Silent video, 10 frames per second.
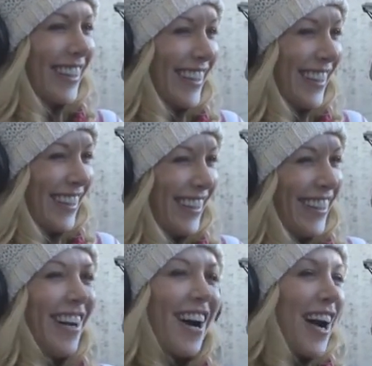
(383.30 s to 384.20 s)

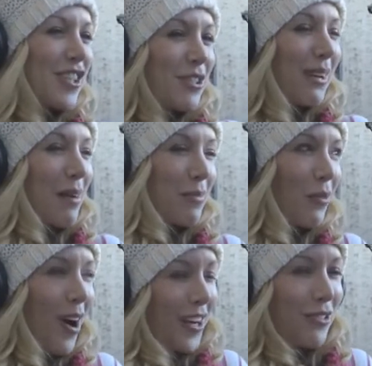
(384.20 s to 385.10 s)
I just went up and
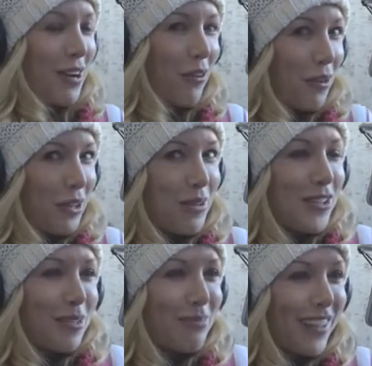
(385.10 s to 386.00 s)
walked around while the
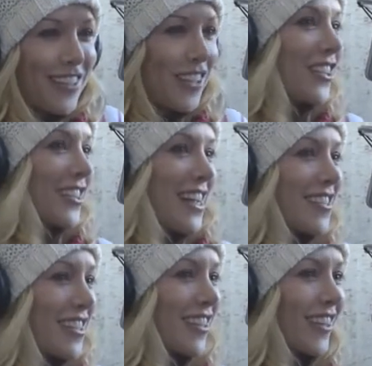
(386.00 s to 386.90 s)
music played because I couldn't
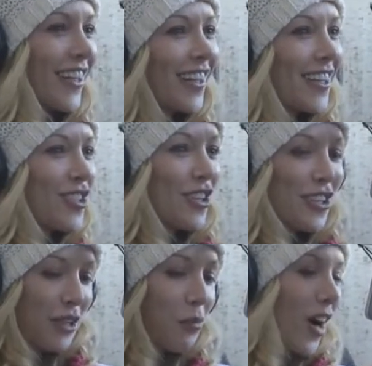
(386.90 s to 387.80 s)
dance either. So I
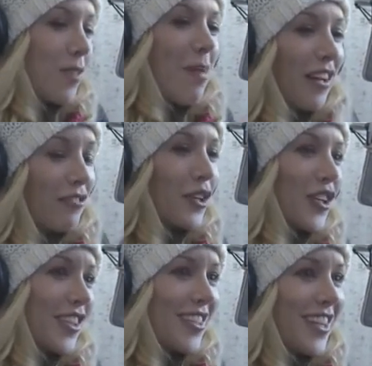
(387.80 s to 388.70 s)
just like walked back and forth
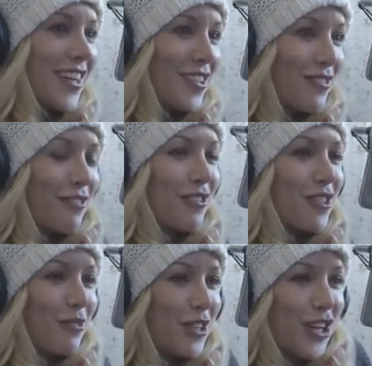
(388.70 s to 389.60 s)
on the stage for the
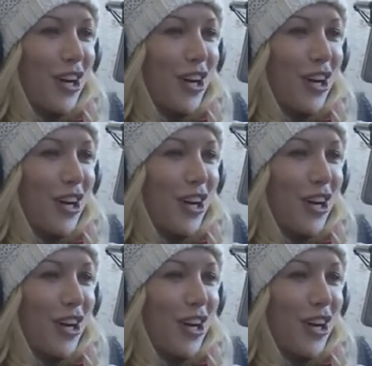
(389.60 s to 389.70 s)
first 3 shows.